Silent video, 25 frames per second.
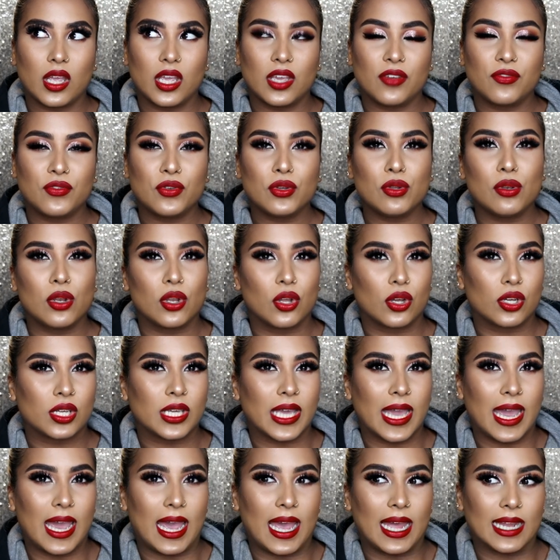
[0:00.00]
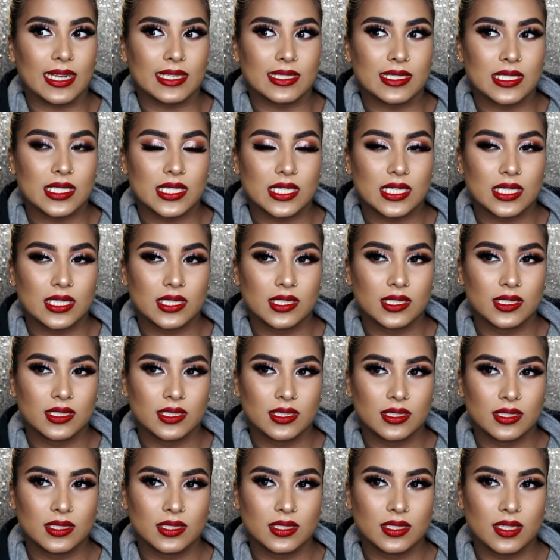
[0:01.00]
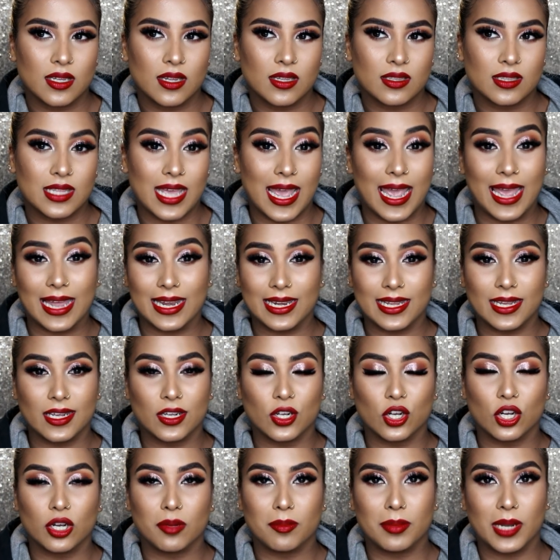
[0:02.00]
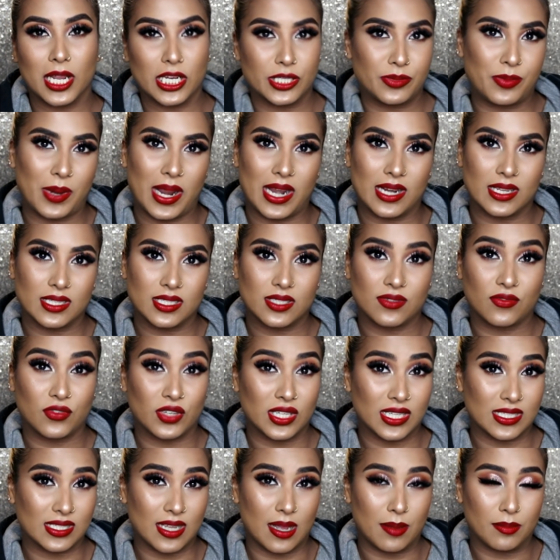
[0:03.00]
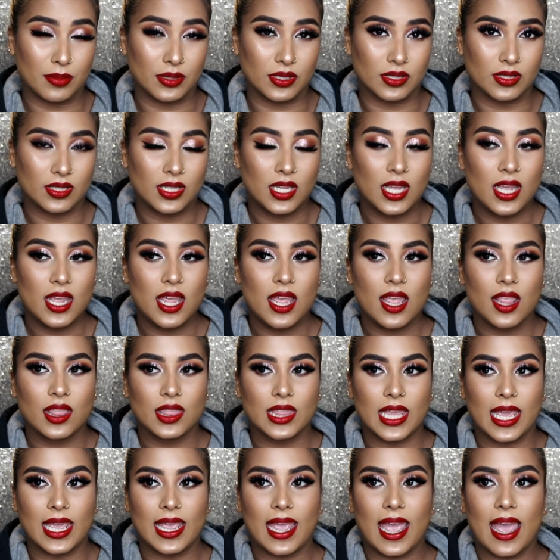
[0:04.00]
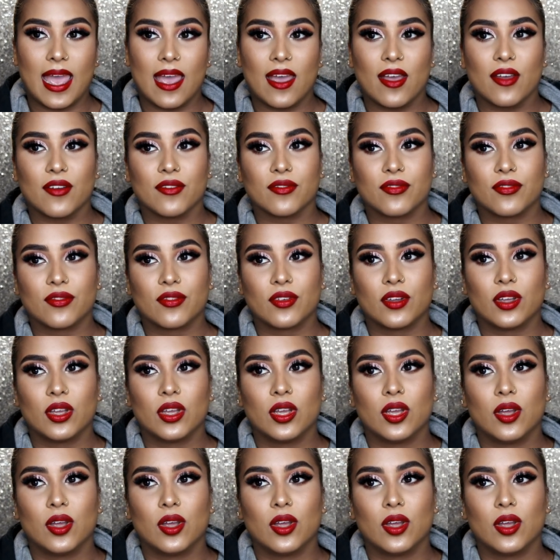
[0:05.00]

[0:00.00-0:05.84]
if you look at the Allée Girl blush palettes, for example, they have,